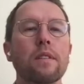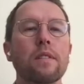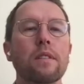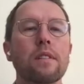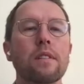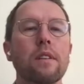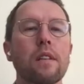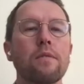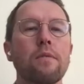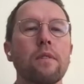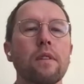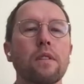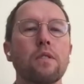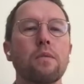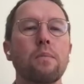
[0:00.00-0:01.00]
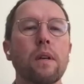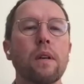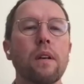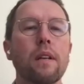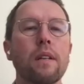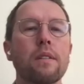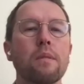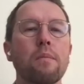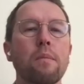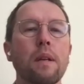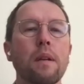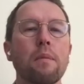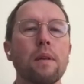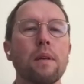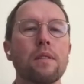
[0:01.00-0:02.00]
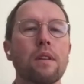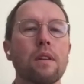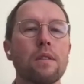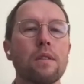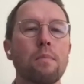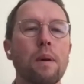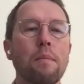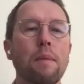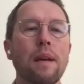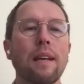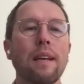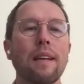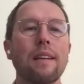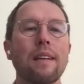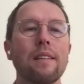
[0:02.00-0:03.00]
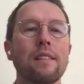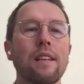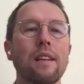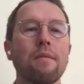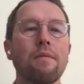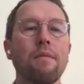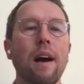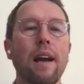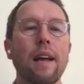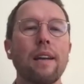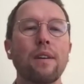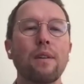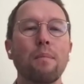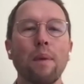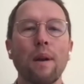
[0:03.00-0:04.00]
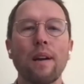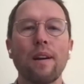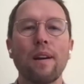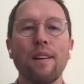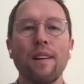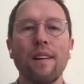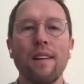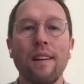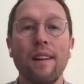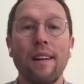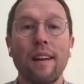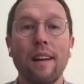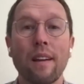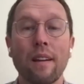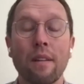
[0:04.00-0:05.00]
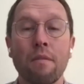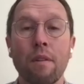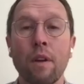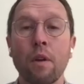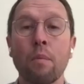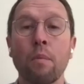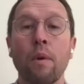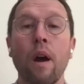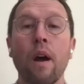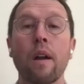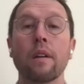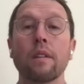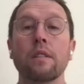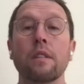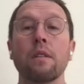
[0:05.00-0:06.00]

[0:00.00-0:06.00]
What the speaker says: a successful experience in B2B starts by making it easy to find, compare, and configure products.